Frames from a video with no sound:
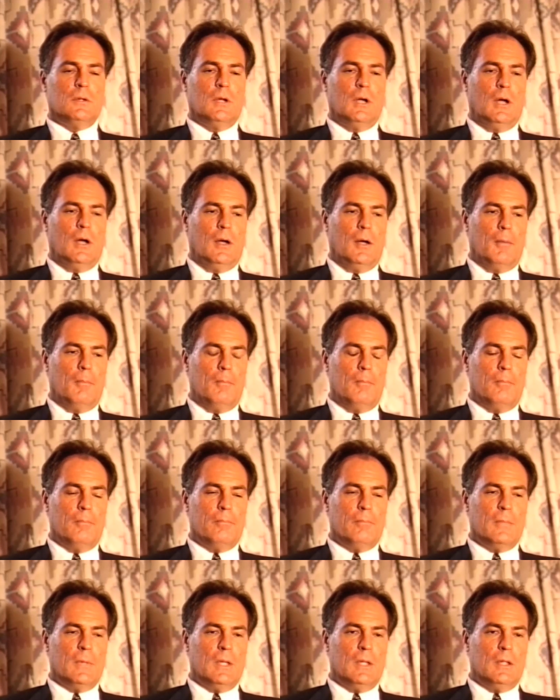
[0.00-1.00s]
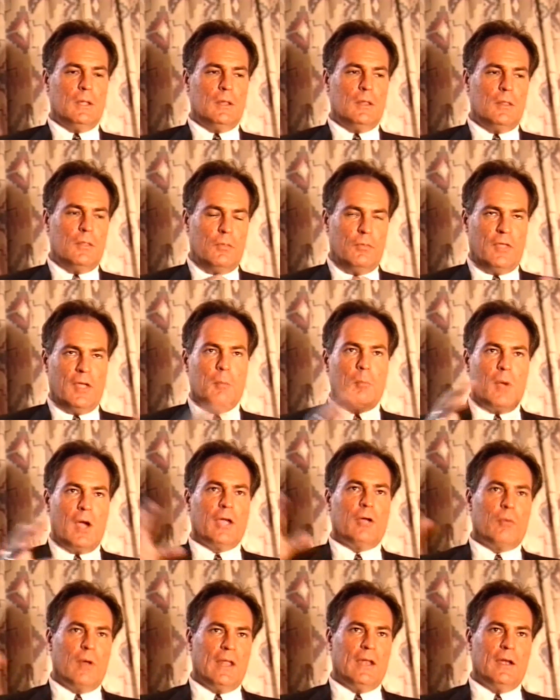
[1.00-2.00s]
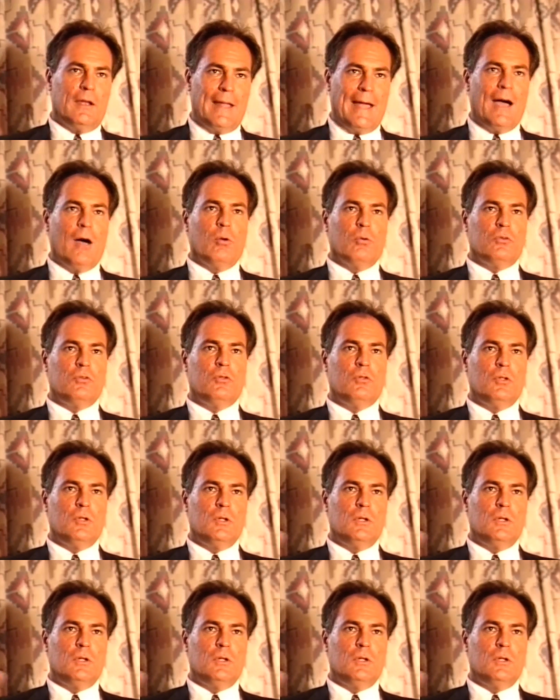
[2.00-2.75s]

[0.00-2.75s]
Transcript: um, they migrated out.